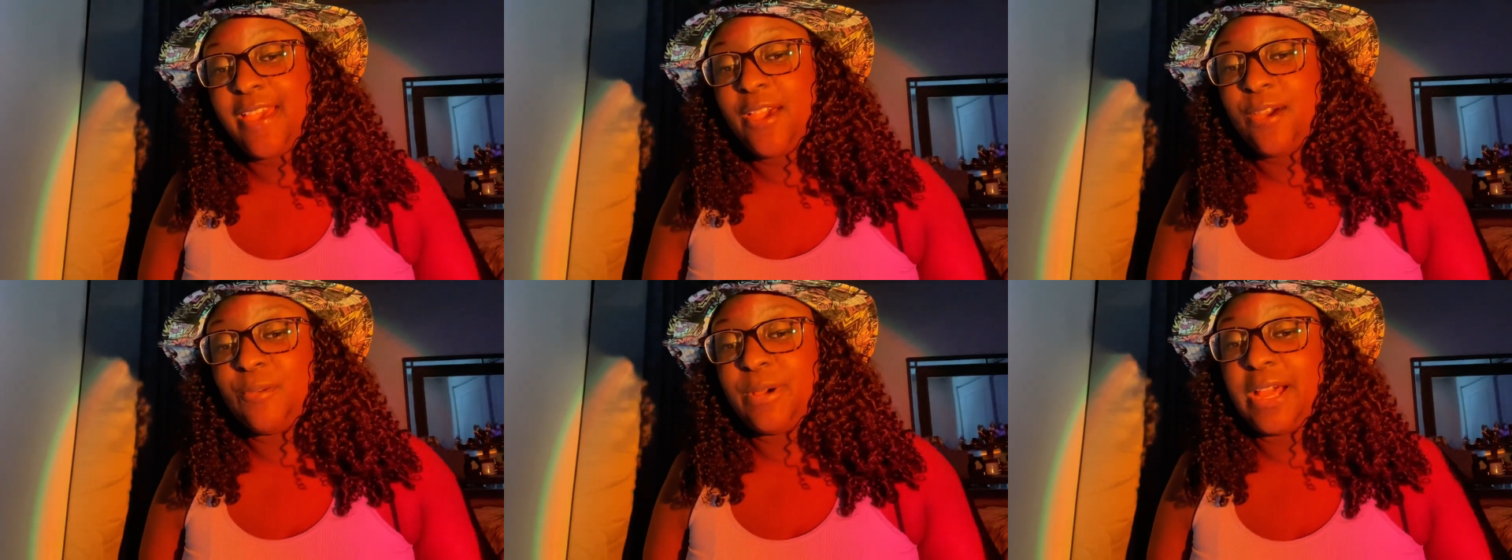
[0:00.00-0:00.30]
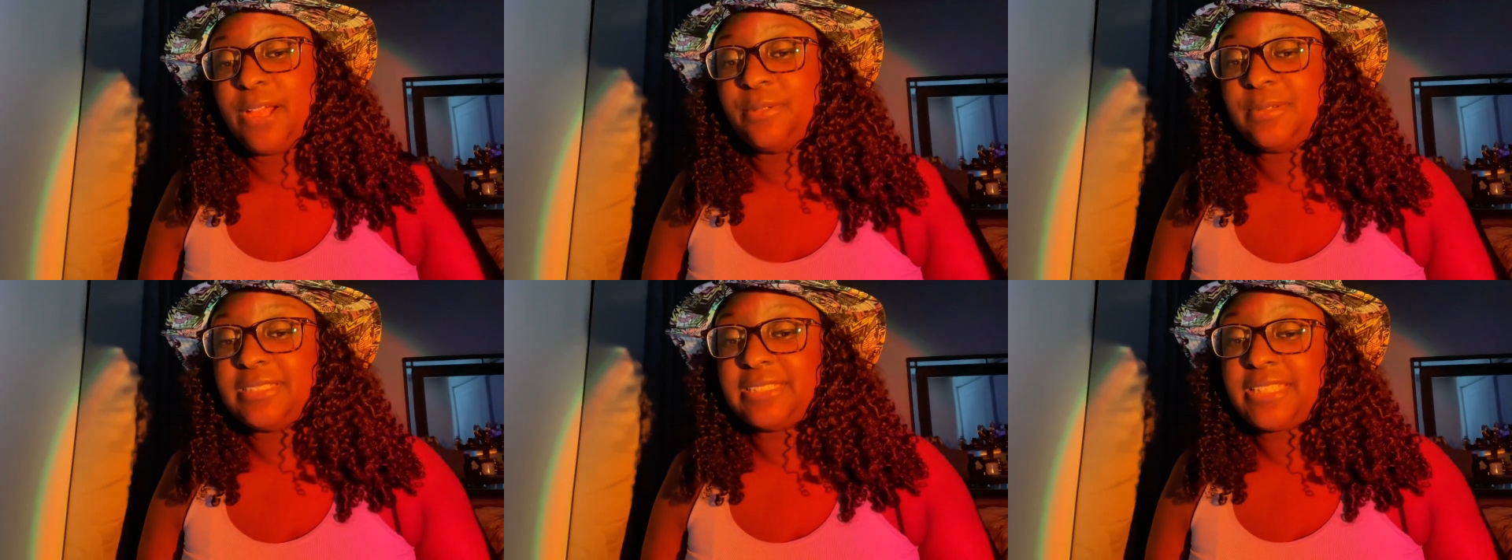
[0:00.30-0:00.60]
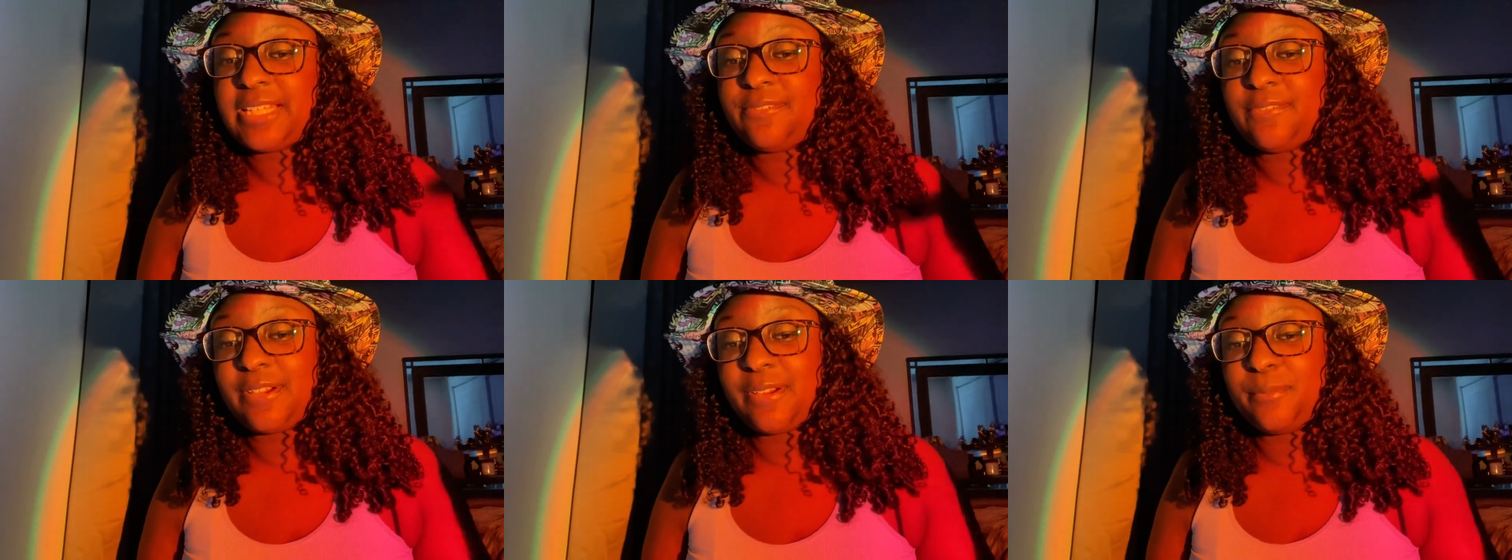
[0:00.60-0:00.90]
wide
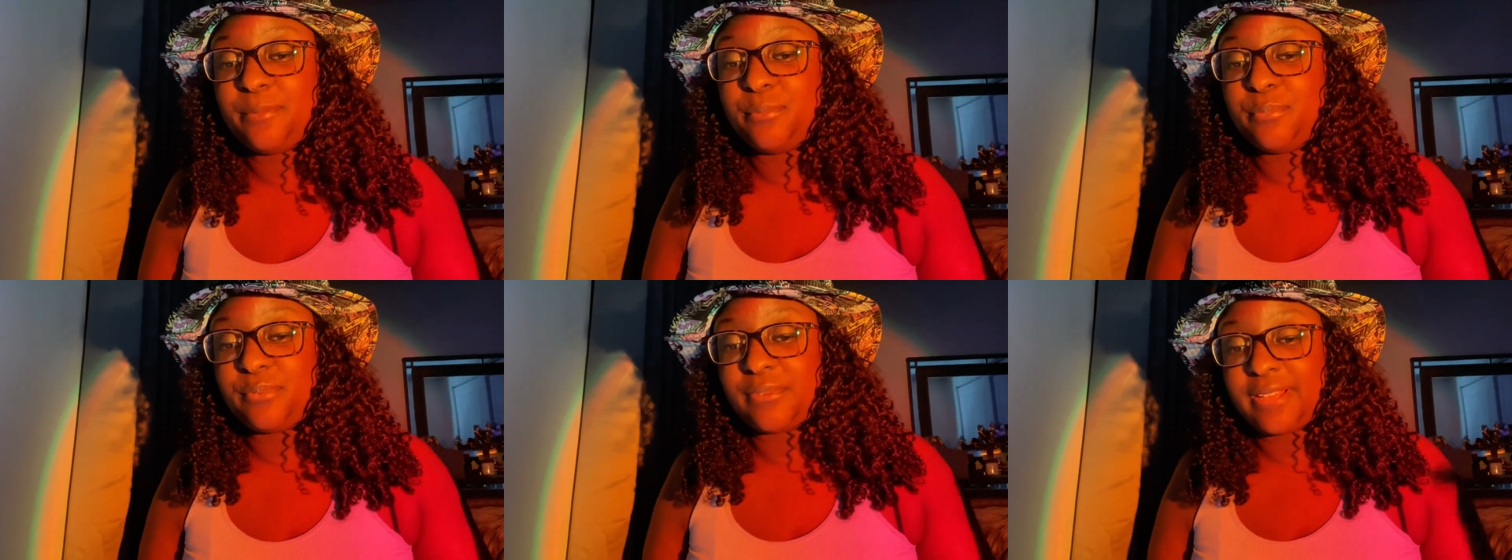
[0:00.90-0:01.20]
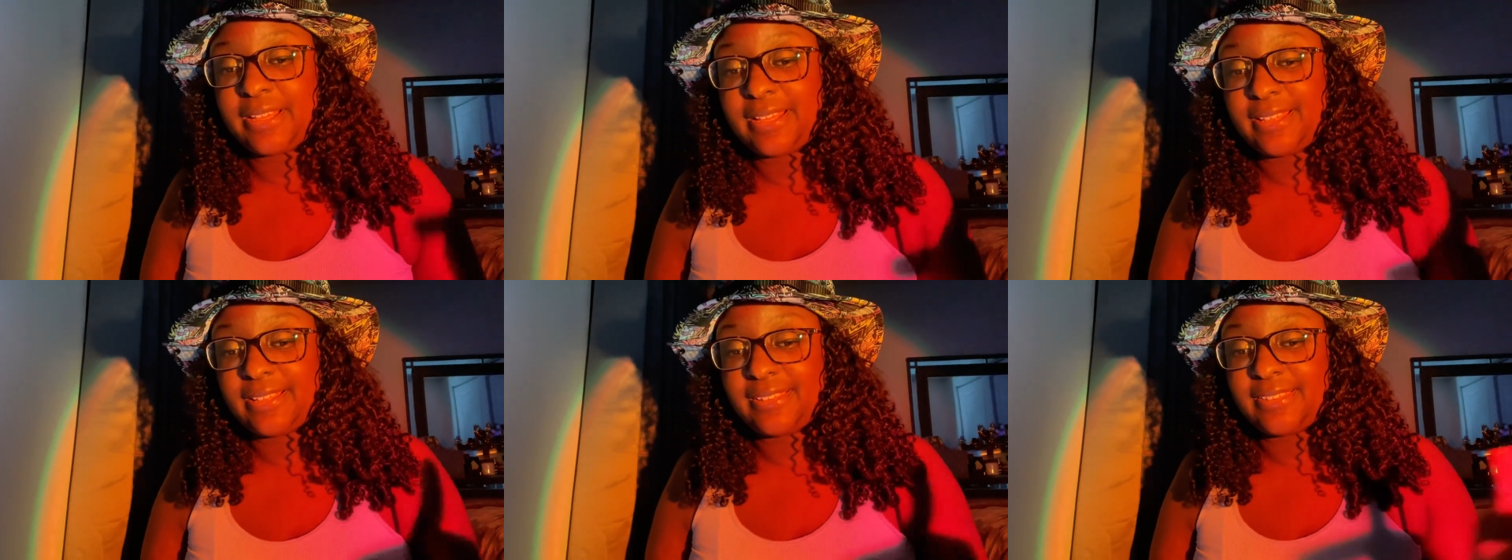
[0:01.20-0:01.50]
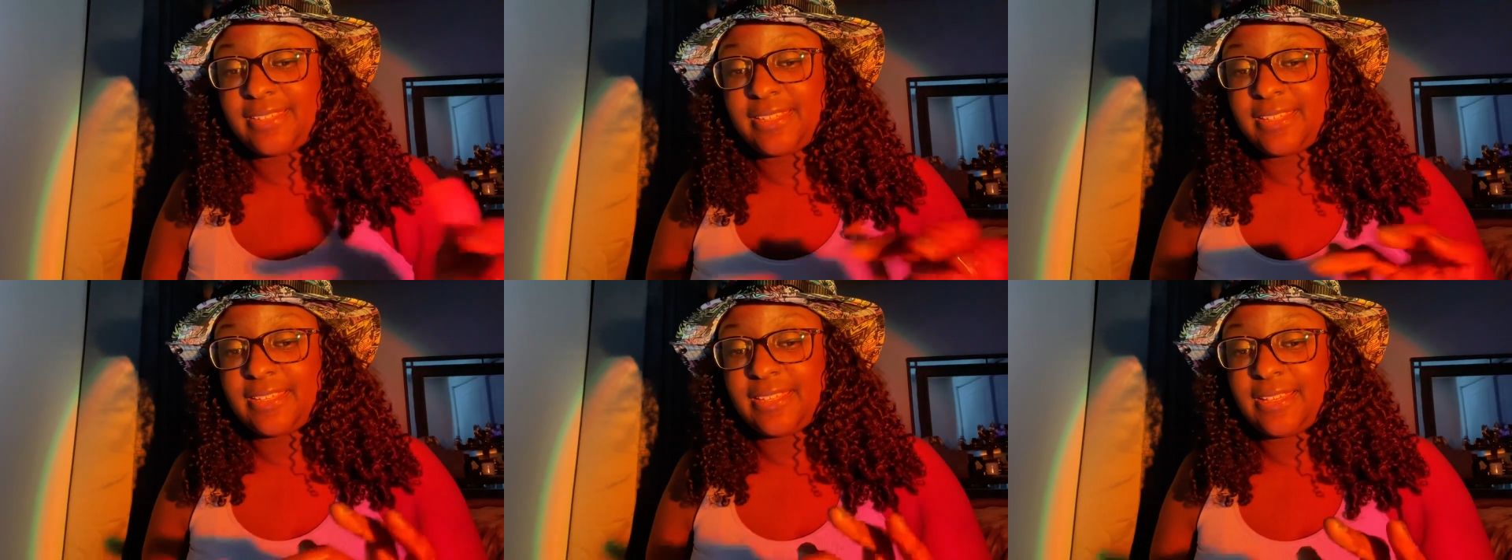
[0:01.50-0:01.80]
receiver
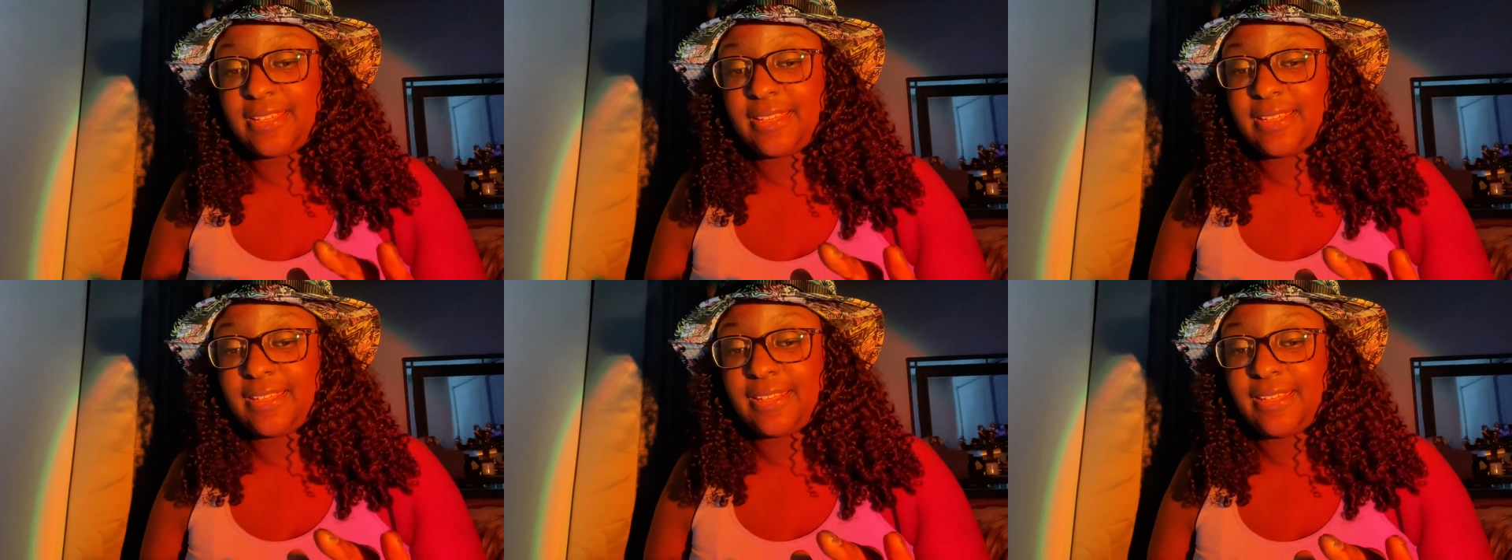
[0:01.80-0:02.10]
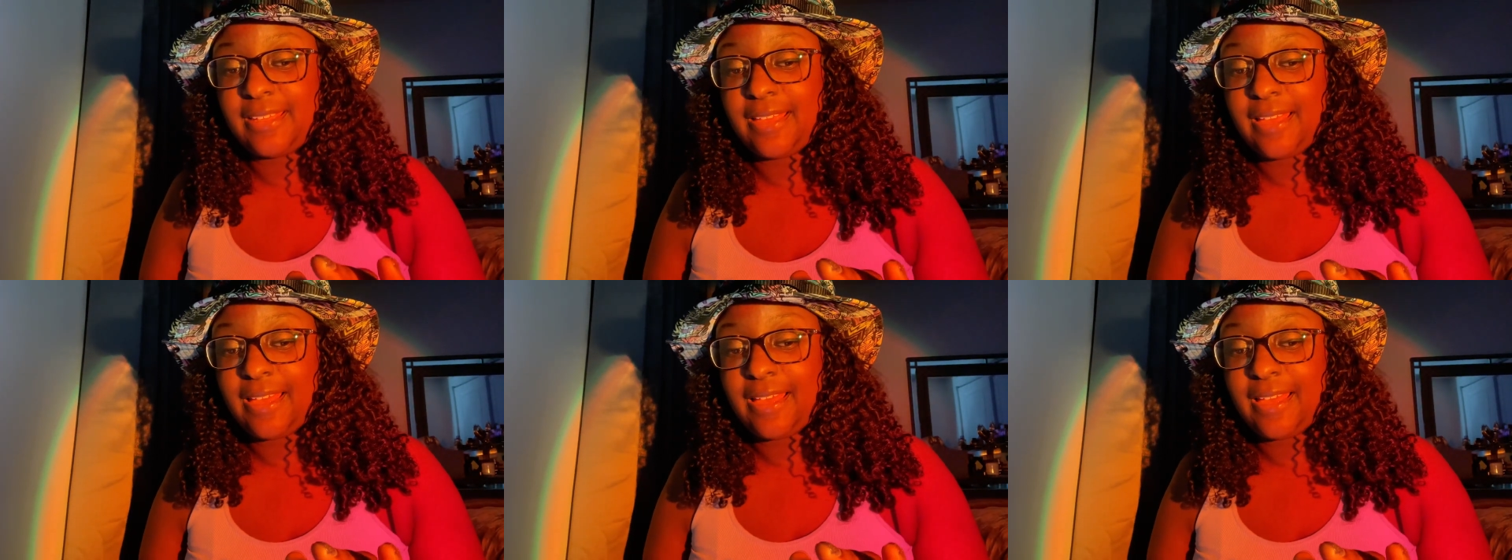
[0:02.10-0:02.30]
Brandon.